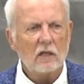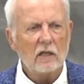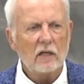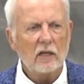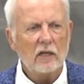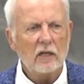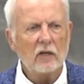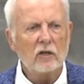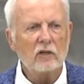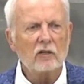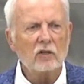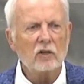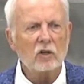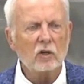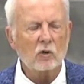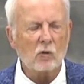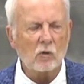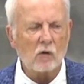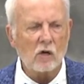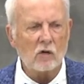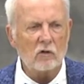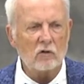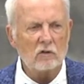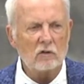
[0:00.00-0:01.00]
Here's the
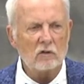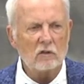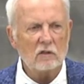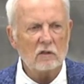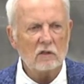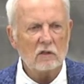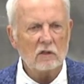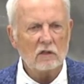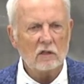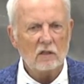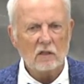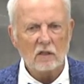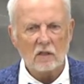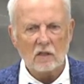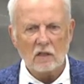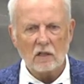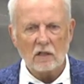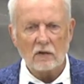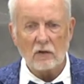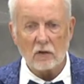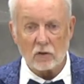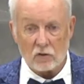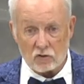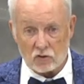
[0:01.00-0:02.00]
quote.
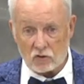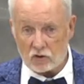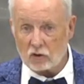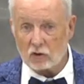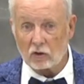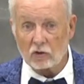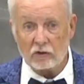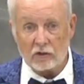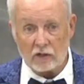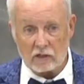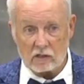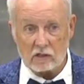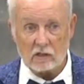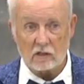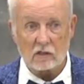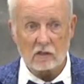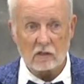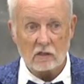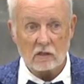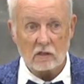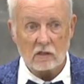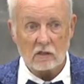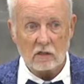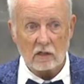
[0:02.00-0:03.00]
Those children
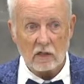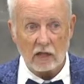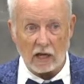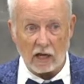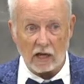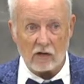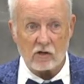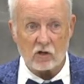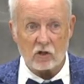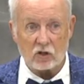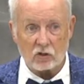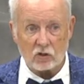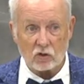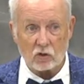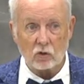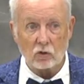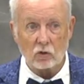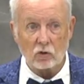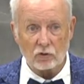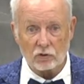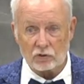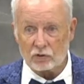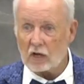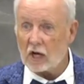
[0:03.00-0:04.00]
in your
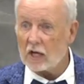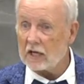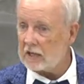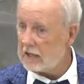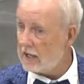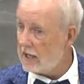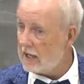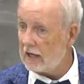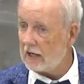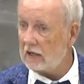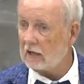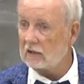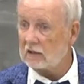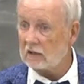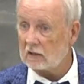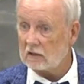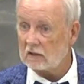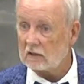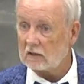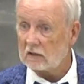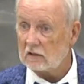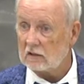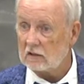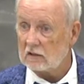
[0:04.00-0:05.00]
schools right now,
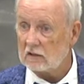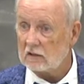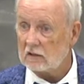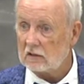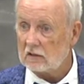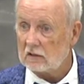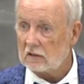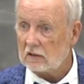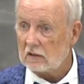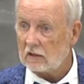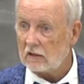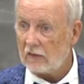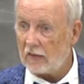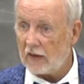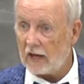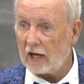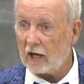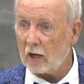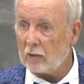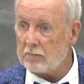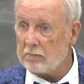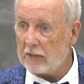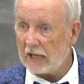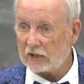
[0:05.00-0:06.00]
they
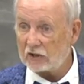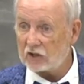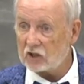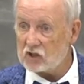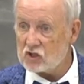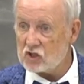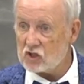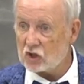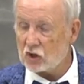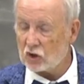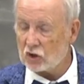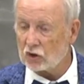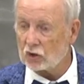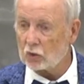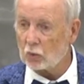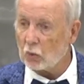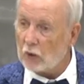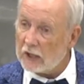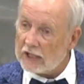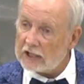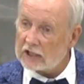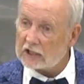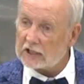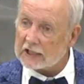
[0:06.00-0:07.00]
are messengers
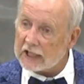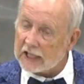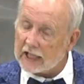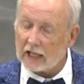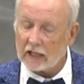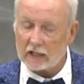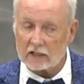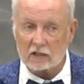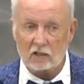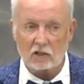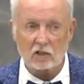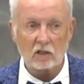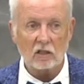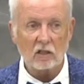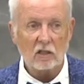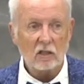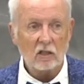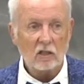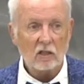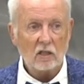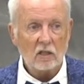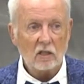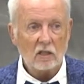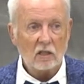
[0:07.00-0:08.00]
we send
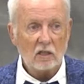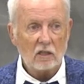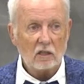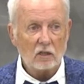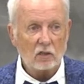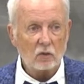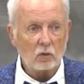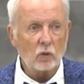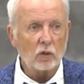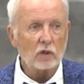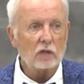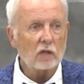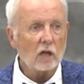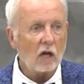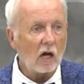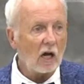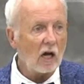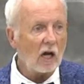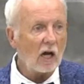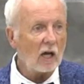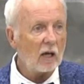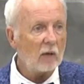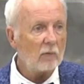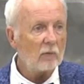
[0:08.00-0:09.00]
to a
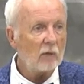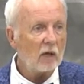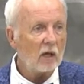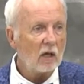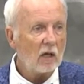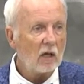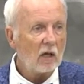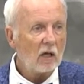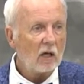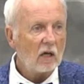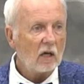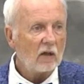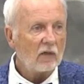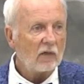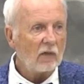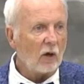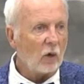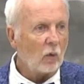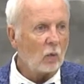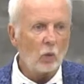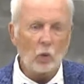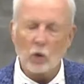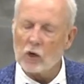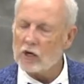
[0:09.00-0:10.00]
time
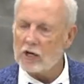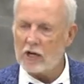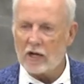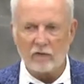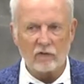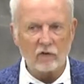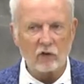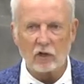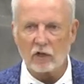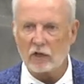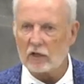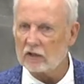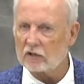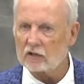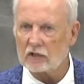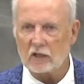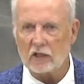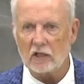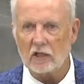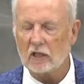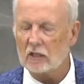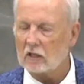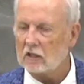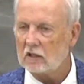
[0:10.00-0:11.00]
that we're never going to
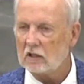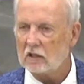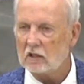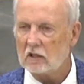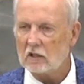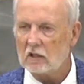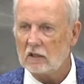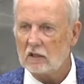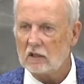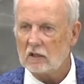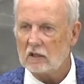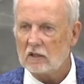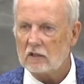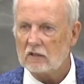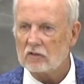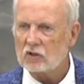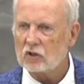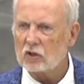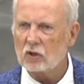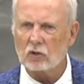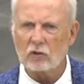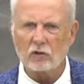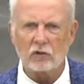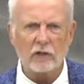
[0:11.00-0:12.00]
see.
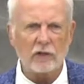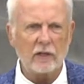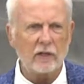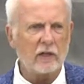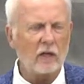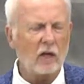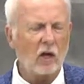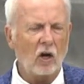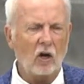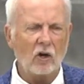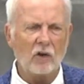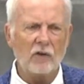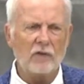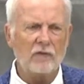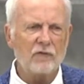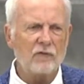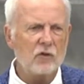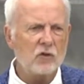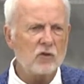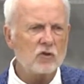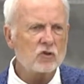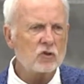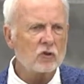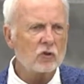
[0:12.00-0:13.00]
Children are the
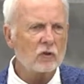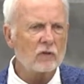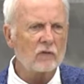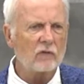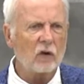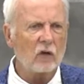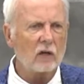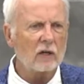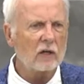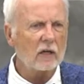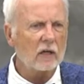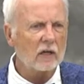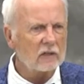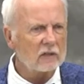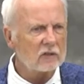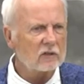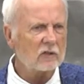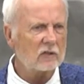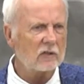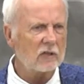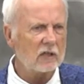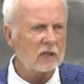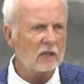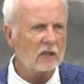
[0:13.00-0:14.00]
future of our
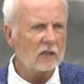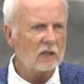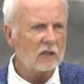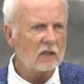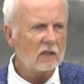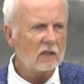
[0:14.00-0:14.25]
country.